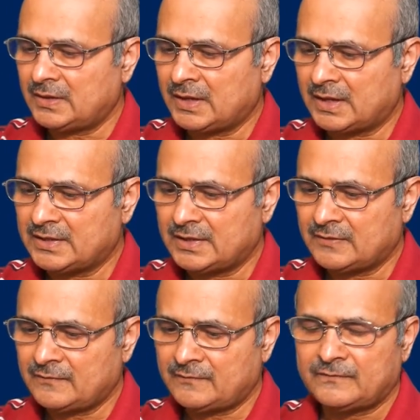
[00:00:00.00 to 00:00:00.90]
and
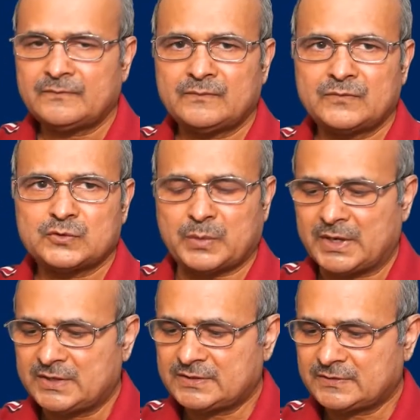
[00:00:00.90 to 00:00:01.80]

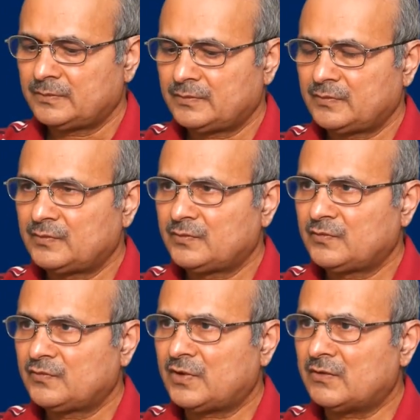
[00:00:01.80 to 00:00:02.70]
space
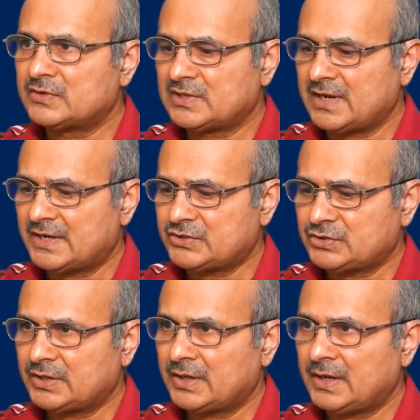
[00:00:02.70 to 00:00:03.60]
forward
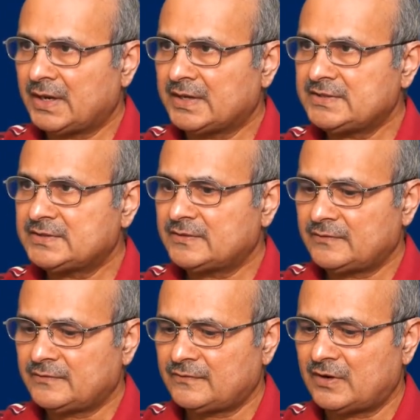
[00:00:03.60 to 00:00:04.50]
slash S
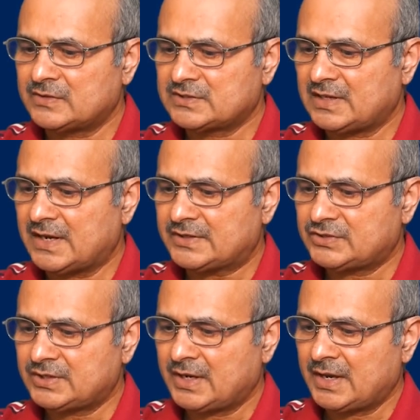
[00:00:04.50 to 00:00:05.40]
forward
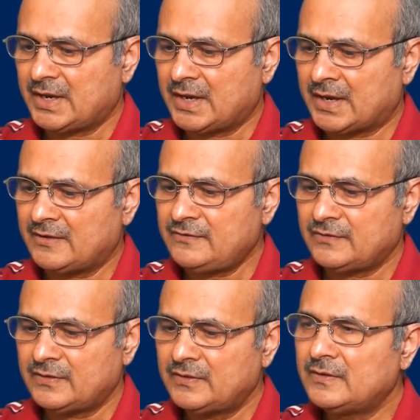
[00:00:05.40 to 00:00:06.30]
slash
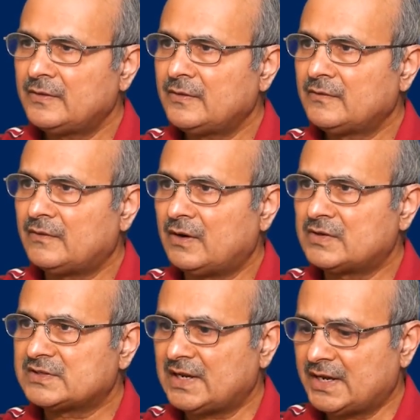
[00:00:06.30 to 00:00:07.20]
F forward
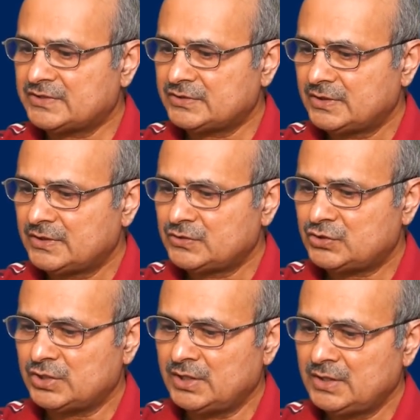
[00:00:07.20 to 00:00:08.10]
slash
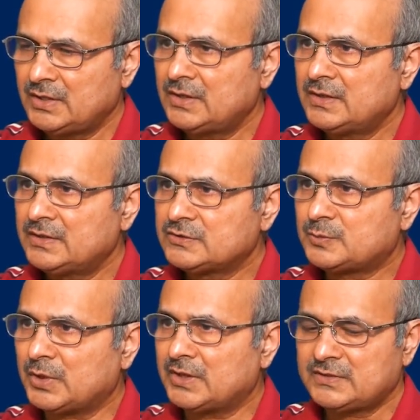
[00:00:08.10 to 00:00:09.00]
T
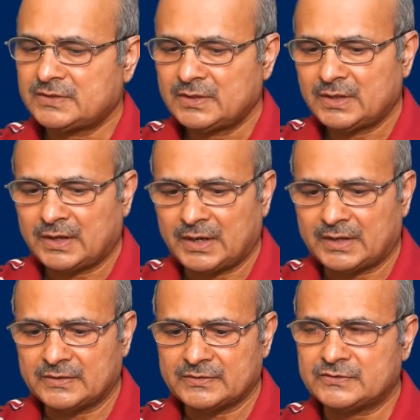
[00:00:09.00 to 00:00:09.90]
space
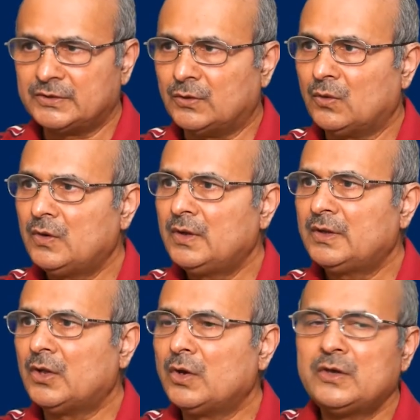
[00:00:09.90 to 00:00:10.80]
and zero.
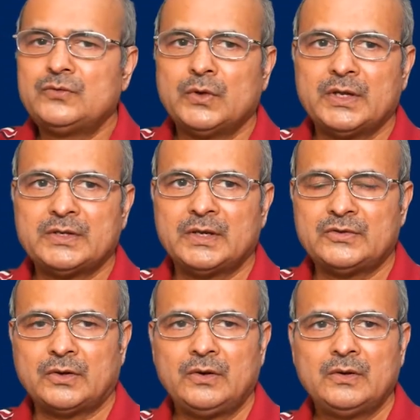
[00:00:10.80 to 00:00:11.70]
Now, if you hit
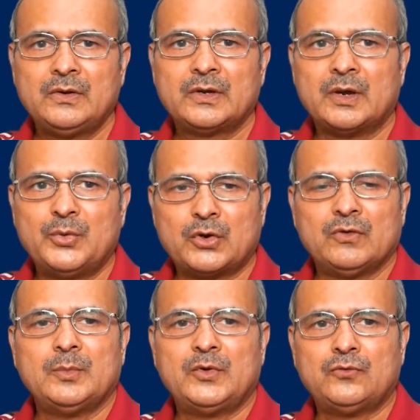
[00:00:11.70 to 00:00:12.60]
enter, computer
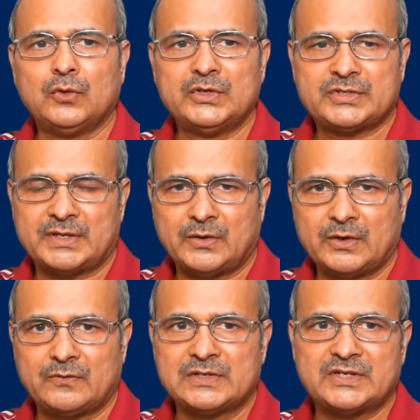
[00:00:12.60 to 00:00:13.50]
will be fully shut down.
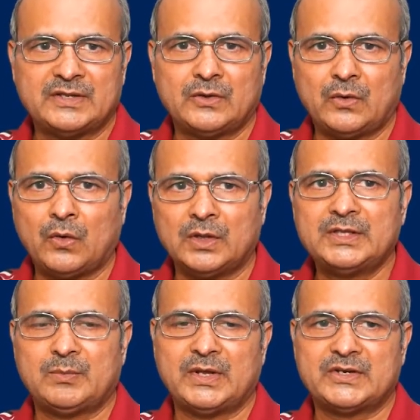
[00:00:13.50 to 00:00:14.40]
It will shut down all
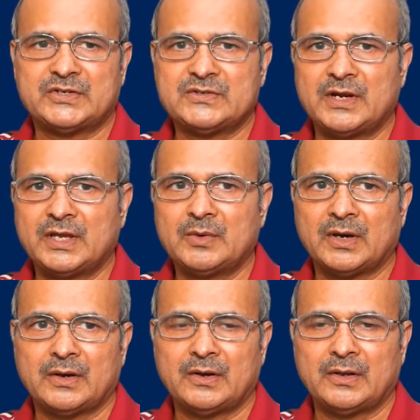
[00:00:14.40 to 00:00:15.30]
the applications running
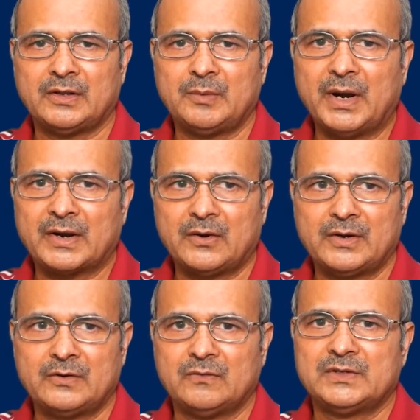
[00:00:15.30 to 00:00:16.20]
uh, uh in the background.
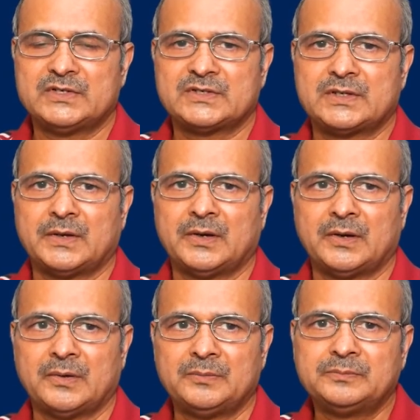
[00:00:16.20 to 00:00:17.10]
It will just uh,
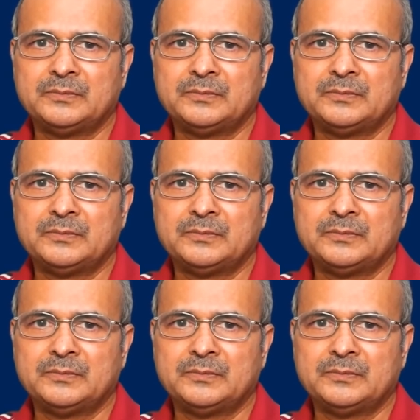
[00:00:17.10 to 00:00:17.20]
uh,